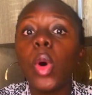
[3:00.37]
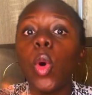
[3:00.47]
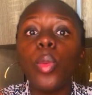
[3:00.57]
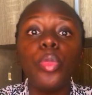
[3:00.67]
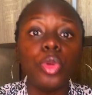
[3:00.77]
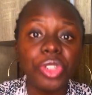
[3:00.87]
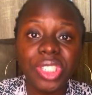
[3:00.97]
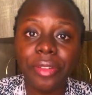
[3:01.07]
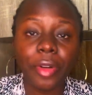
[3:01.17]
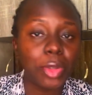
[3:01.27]
whole
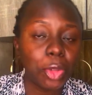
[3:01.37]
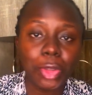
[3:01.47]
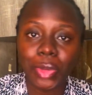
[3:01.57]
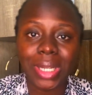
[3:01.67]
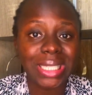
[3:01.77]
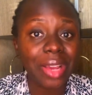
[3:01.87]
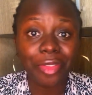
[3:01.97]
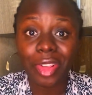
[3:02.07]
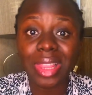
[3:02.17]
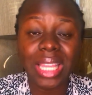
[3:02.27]
bougie photo shoot and
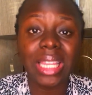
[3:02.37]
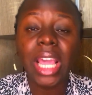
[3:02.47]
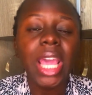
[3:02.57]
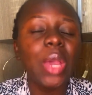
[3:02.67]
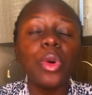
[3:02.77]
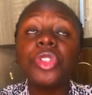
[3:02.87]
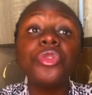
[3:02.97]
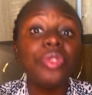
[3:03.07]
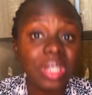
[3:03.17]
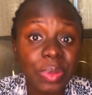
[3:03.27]
everything. It was
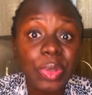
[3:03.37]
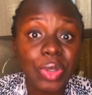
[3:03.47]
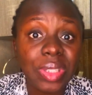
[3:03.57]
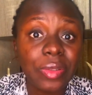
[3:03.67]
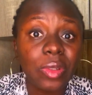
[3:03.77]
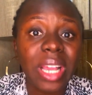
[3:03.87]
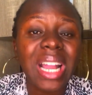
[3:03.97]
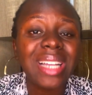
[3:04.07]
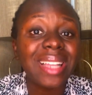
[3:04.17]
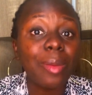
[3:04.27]
really beautiful. Like,
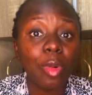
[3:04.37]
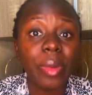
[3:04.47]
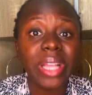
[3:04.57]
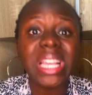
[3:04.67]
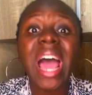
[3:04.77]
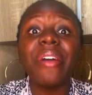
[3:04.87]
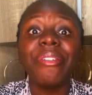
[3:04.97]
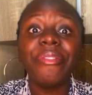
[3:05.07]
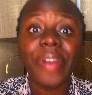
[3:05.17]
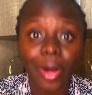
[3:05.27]
at that moment, I
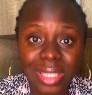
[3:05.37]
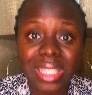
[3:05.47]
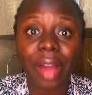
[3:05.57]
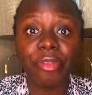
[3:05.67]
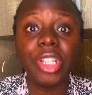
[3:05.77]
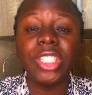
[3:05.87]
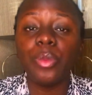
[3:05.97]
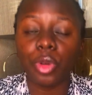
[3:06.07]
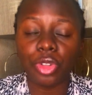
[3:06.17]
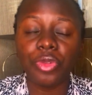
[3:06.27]
felt their
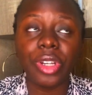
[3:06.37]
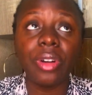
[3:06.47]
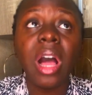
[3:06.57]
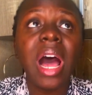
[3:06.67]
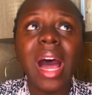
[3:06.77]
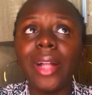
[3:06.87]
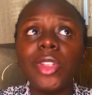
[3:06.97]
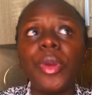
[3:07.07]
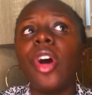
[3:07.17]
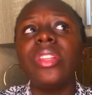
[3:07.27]
friendship was real, and
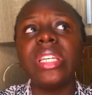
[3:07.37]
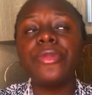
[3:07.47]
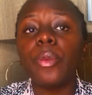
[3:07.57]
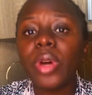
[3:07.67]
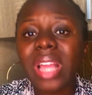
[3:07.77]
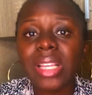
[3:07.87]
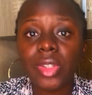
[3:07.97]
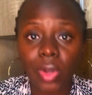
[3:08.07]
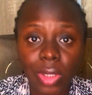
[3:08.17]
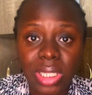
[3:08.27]
to be honest, from what I
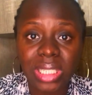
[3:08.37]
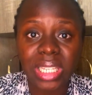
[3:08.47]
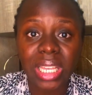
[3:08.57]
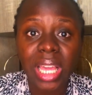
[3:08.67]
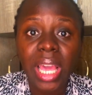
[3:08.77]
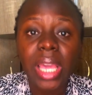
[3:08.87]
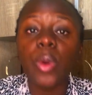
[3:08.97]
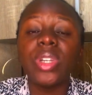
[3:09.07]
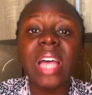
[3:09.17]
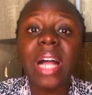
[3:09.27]
saw today, it
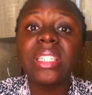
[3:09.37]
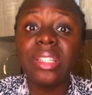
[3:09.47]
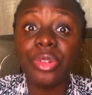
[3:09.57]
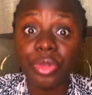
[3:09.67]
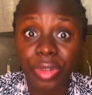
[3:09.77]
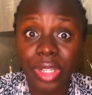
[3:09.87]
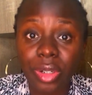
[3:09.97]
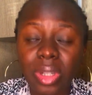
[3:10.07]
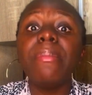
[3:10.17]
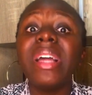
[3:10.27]
was actually
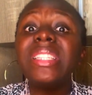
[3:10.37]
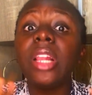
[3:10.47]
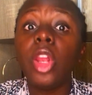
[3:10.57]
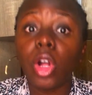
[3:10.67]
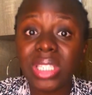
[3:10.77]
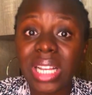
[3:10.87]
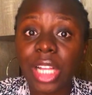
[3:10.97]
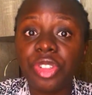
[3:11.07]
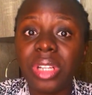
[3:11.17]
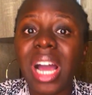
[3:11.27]
real. It meant a lot to
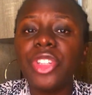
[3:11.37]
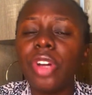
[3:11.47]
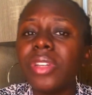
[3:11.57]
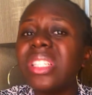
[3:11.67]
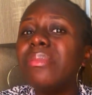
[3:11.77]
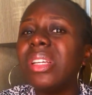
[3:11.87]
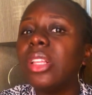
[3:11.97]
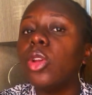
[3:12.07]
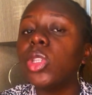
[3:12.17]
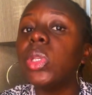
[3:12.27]
Katrina and it obviously meant
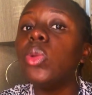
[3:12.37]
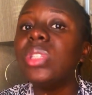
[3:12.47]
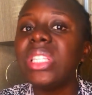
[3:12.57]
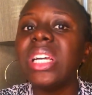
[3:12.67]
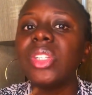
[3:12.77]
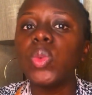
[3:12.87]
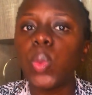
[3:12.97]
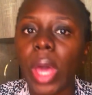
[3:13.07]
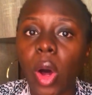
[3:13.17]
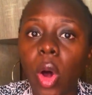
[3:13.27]
a lot to Lucy as
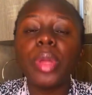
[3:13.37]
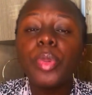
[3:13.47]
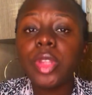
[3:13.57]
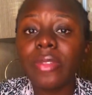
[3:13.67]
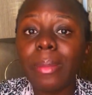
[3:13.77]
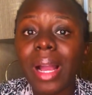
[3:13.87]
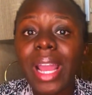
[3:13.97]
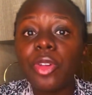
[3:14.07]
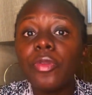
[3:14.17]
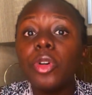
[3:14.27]
well, but both of them are
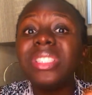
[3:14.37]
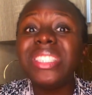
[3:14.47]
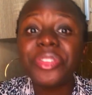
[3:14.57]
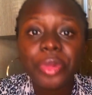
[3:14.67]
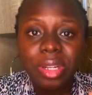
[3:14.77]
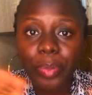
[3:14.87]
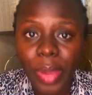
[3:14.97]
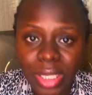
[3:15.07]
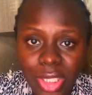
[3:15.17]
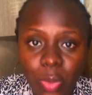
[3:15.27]
kind of on different
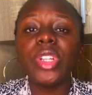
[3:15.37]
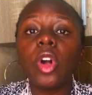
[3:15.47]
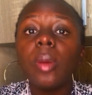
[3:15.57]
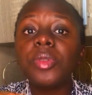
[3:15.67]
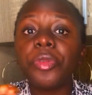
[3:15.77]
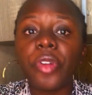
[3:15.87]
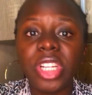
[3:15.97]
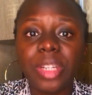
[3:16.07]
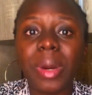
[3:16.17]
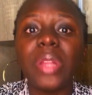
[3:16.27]
pages when it comes to
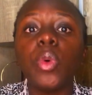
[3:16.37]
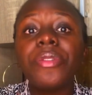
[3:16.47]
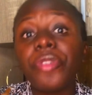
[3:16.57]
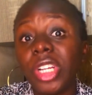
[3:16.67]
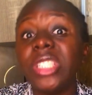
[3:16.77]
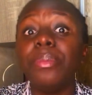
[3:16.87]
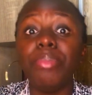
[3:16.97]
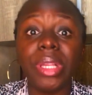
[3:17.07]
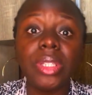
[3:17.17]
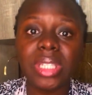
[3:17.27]
friendship and what friendship
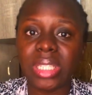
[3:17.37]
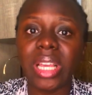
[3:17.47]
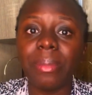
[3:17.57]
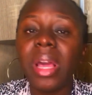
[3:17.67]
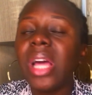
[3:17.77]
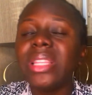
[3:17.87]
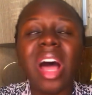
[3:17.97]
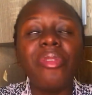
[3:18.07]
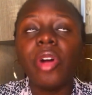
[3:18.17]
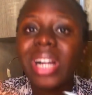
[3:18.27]
means to them.
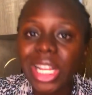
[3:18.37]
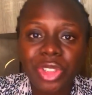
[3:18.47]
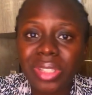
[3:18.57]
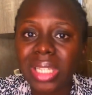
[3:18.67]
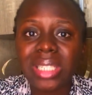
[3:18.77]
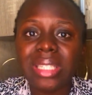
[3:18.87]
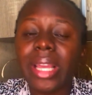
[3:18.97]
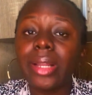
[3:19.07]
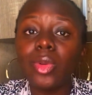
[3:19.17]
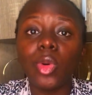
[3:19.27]
Now for Katrina, she's
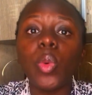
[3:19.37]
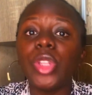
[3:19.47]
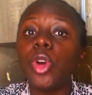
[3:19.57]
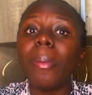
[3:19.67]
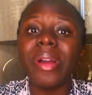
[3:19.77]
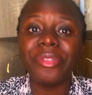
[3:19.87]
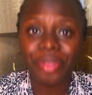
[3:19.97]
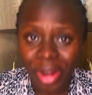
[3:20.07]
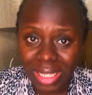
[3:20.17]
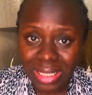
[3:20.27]
like, look, when you're my
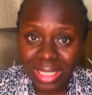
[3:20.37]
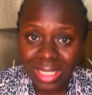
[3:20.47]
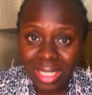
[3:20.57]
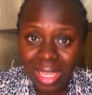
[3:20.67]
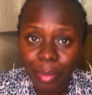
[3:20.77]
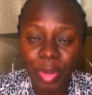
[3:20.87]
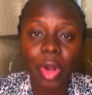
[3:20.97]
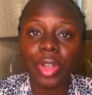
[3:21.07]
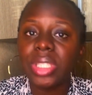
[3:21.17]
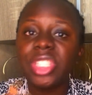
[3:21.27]
friend,
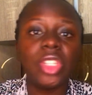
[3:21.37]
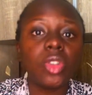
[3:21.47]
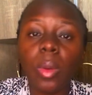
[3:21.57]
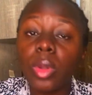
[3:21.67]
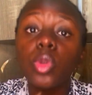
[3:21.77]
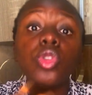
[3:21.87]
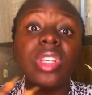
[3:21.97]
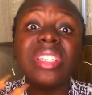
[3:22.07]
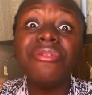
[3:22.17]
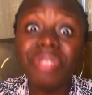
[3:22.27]
because she's someone who
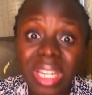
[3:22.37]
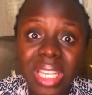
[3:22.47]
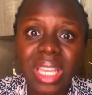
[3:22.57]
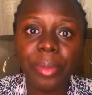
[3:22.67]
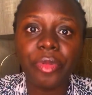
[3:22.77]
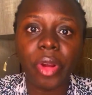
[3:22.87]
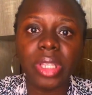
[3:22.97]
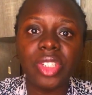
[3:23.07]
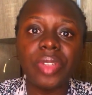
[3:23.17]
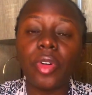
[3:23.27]
doesn't really keep
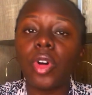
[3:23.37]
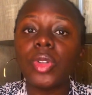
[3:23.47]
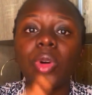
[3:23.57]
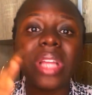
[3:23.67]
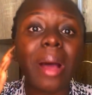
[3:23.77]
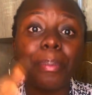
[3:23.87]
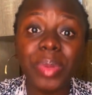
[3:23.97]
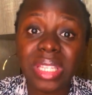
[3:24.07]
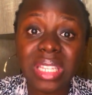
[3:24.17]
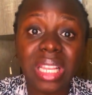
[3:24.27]
friends, she's focused on her
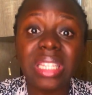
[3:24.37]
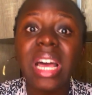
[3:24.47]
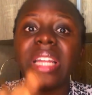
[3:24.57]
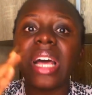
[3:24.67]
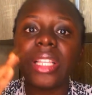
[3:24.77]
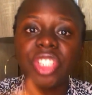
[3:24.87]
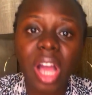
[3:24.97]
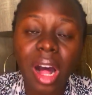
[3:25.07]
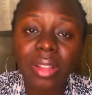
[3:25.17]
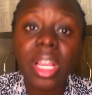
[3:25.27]
business and her
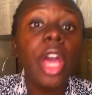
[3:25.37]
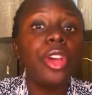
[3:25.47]
child.